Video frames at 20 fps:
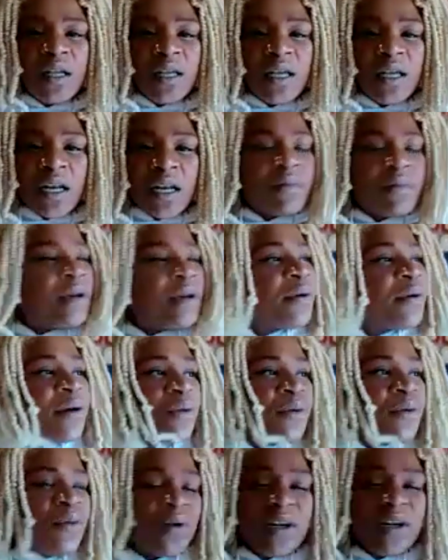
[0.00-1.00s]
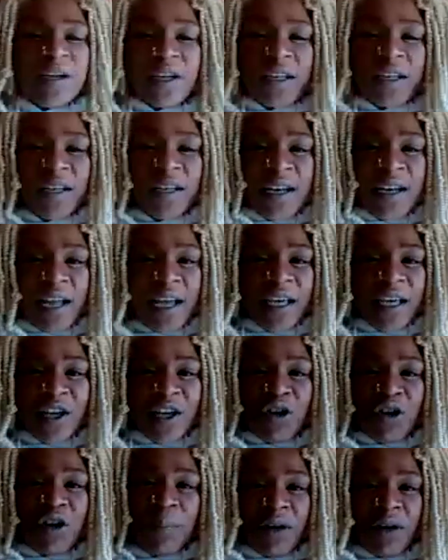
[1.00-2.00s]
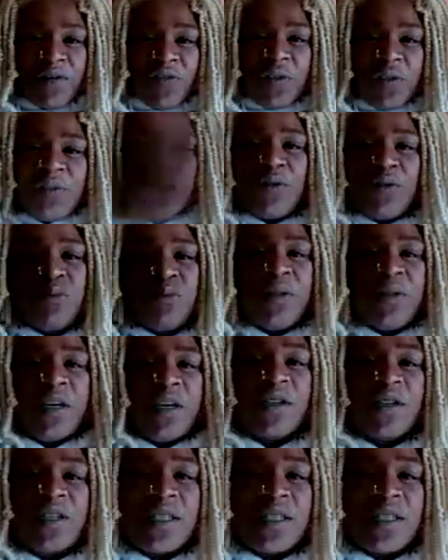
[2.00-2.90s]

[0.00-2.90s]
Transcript: And I'm like, wait, what? Like, you know, coming from the, oop, there goes the